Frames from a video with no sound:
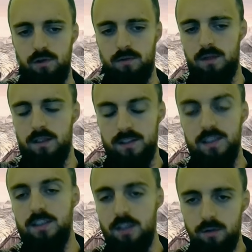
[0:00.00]
from uh,
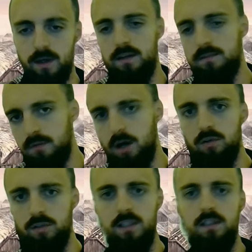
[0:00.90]
tun,
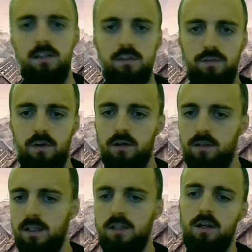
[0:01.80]
Old English for
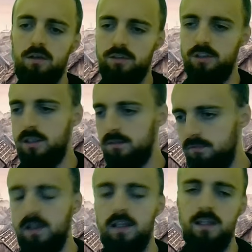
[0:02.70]
enclosure,
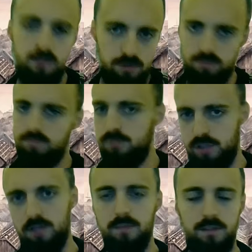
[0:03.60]
village,
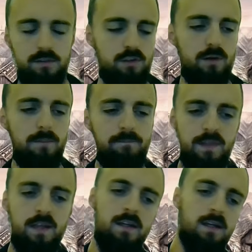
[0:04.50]
settlement, so on.
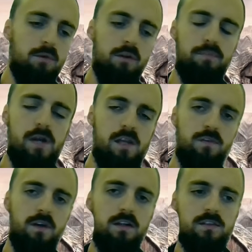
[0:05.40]
But the
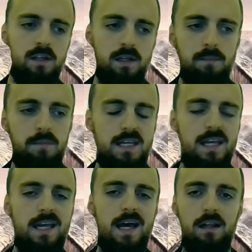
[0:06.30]
prefix
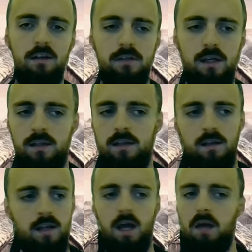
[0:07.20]
bel
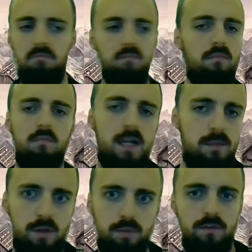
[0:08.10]
um, many
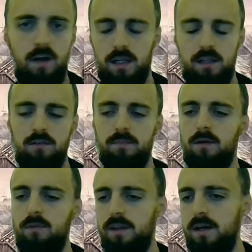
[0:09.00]
people have argued
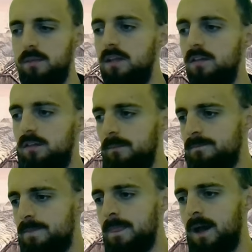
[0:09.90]
about what that means.
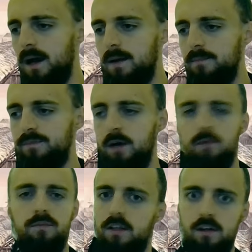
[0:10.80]
Um,
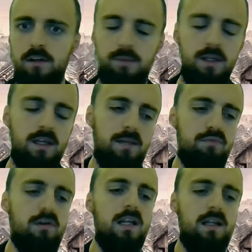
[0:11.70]
there's going to be a
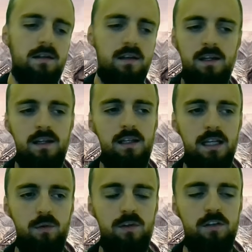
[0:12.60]
brilliant
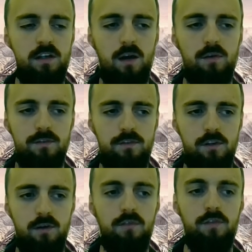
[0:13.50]
linguistic
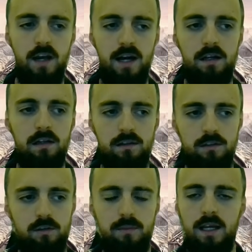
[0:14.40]
overview of the Isle
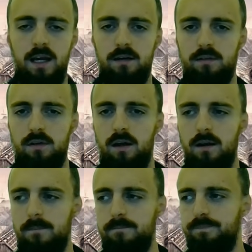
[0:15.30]
coming out.
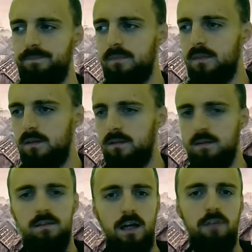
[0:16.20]
Um,
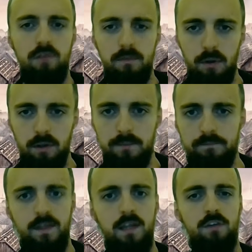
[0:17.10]
Catherine
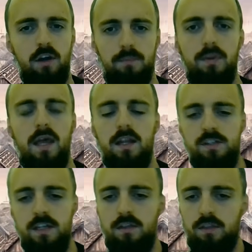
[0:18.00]
Bullen, it's her
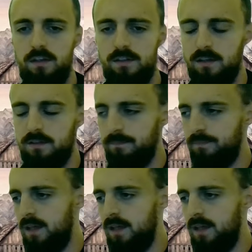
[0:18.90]
PhD thesis,